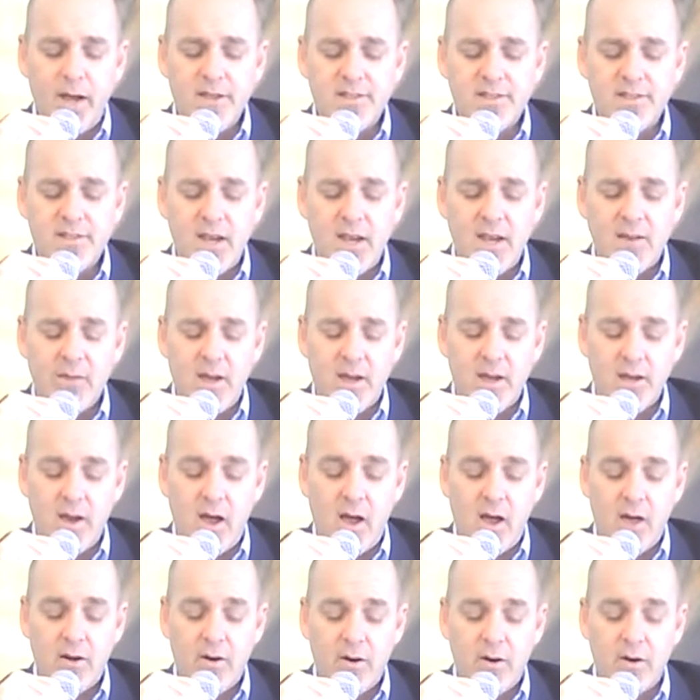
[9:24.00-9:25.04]
But I say, have
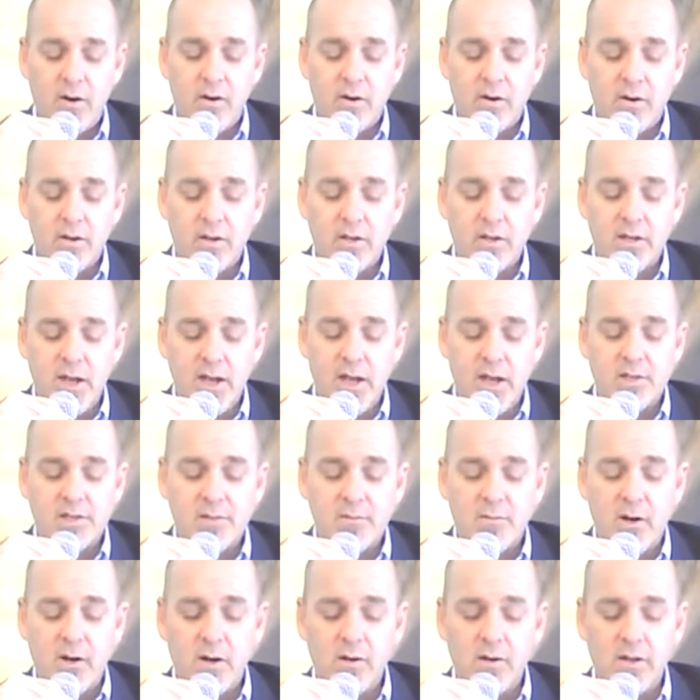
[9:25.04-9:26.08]
they not heard?
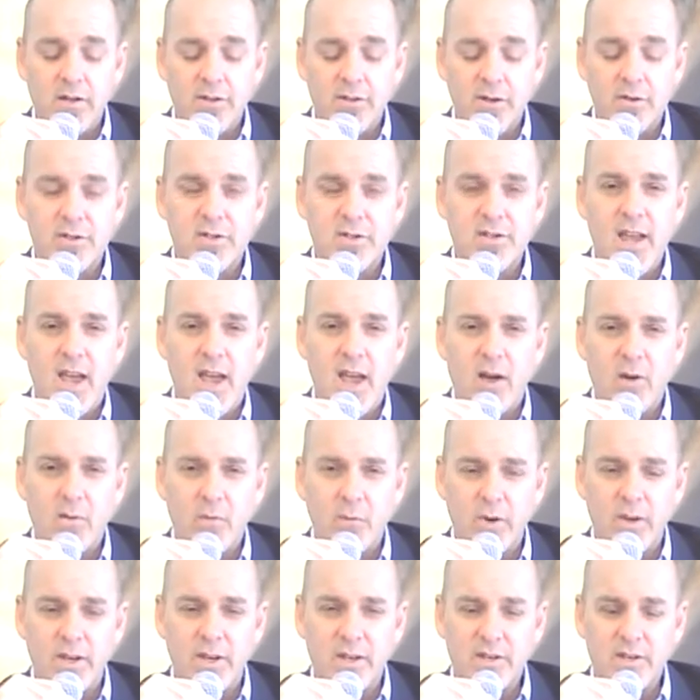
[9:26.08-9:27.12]
Yes, verily, their
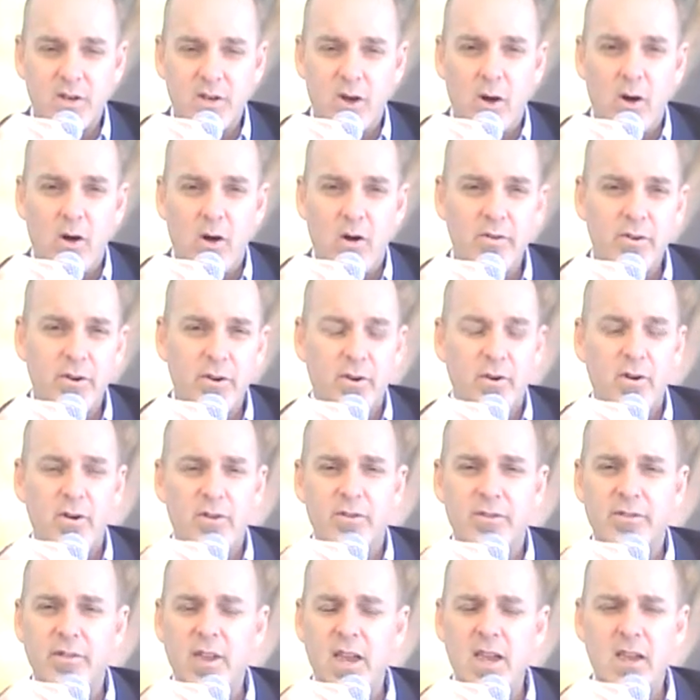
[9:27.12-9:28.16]
sound went to all
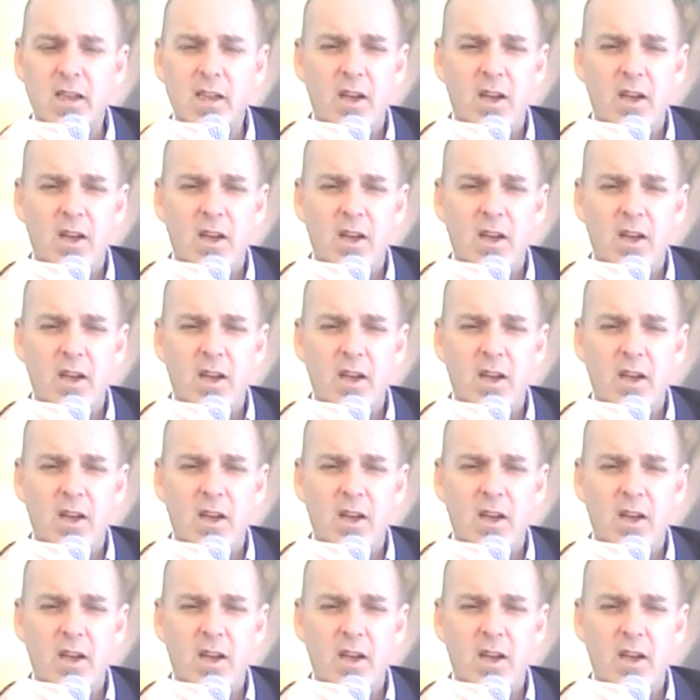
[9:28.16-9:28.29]
the earth.